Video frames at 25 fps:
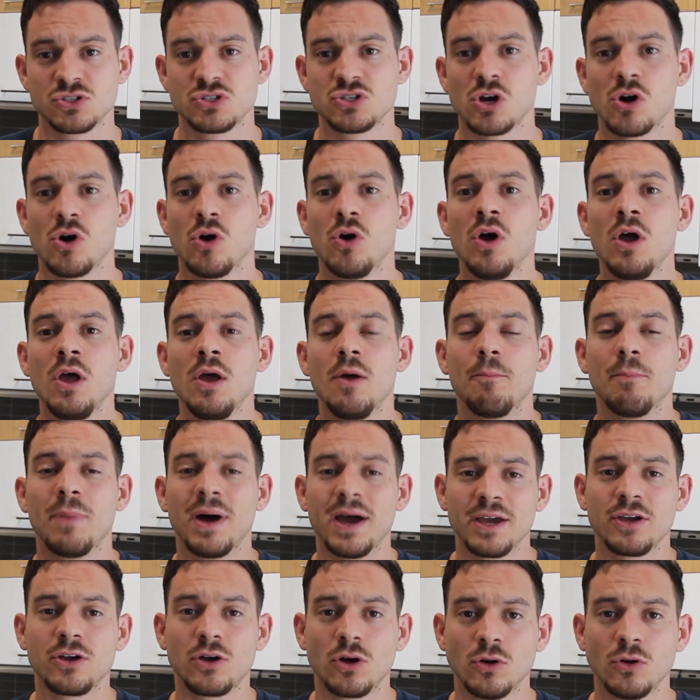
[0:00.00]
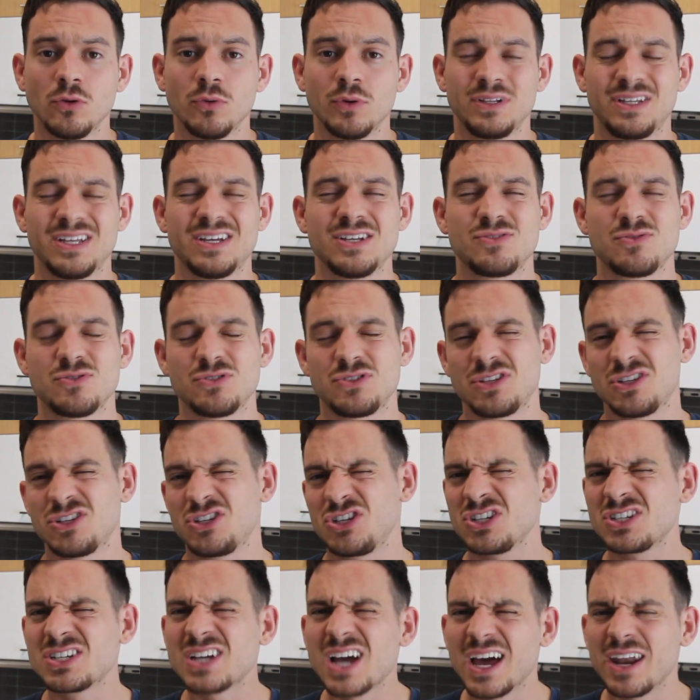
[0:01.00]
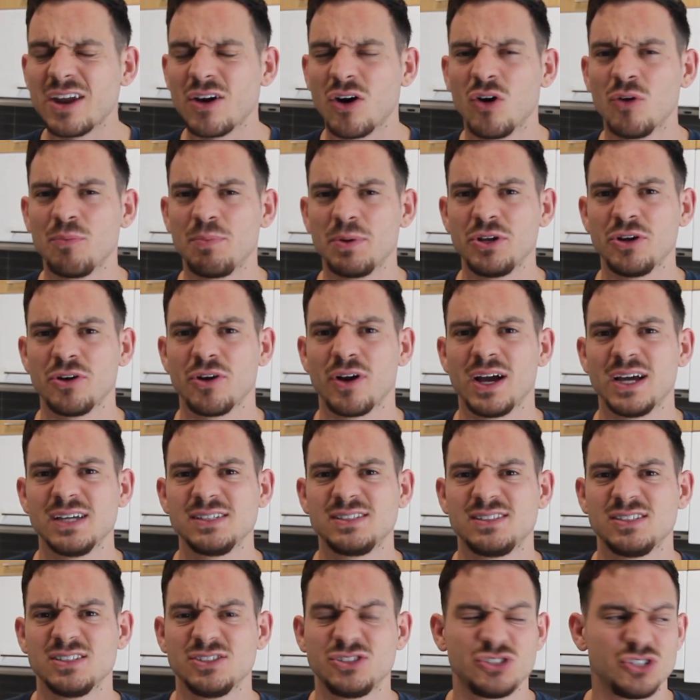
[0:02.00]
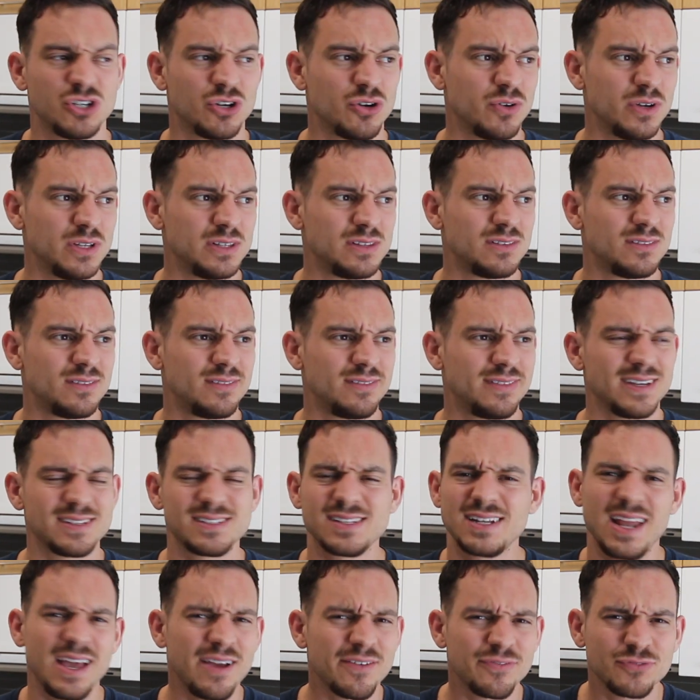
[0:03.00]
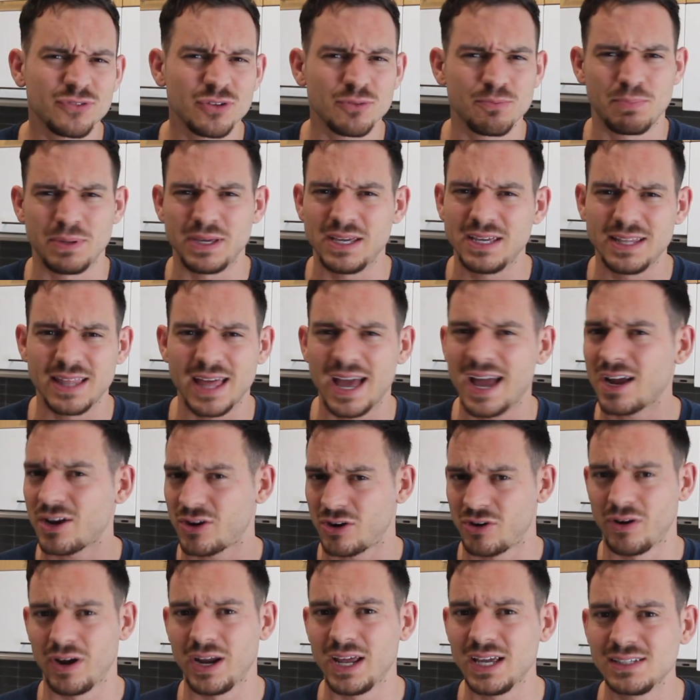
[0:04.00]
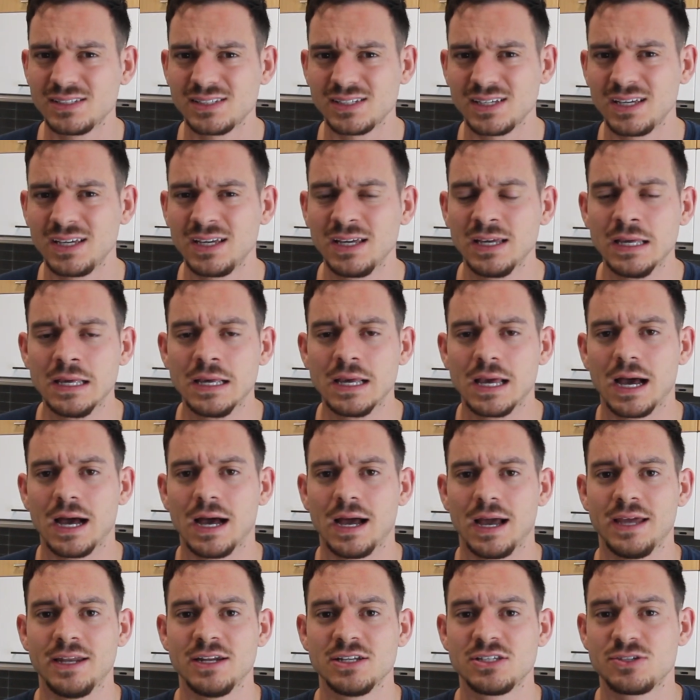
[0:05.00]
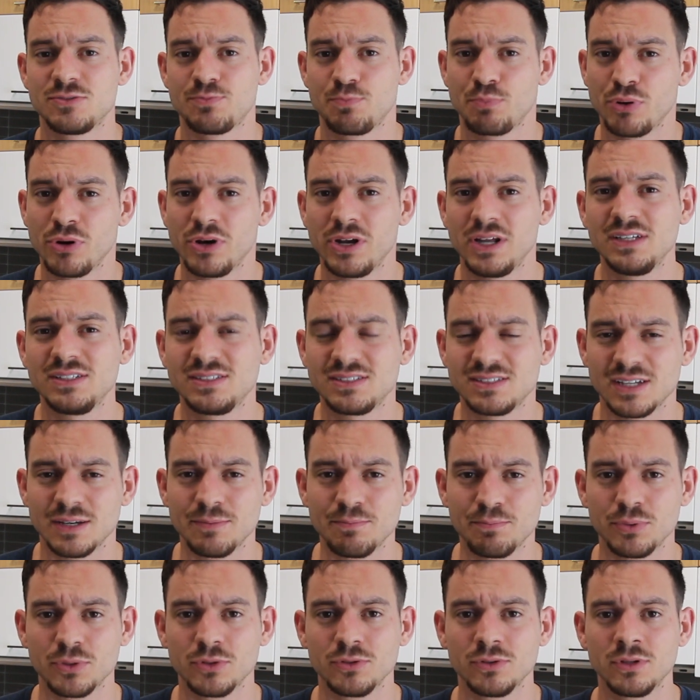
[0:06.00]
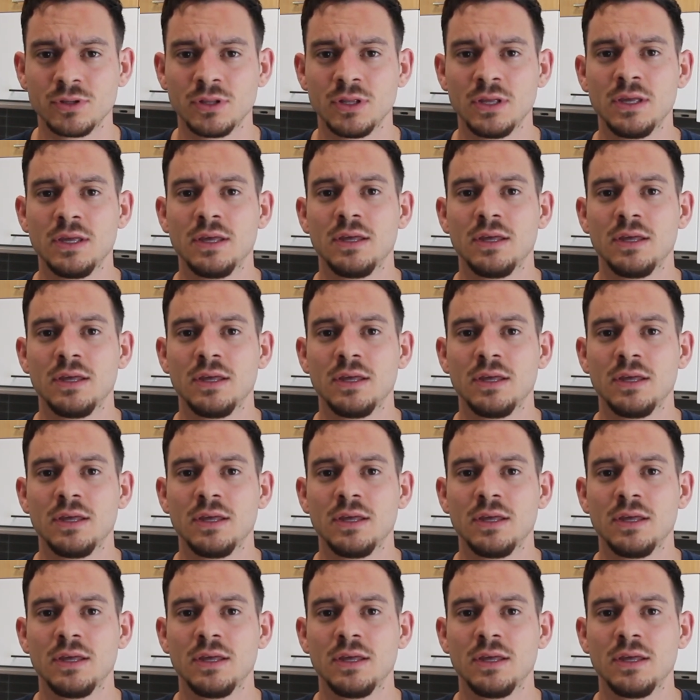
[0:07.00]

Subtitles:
So my goal with this was to just kind of open your eyes to show it doesn't have to be that crazy, and it's pretty simple.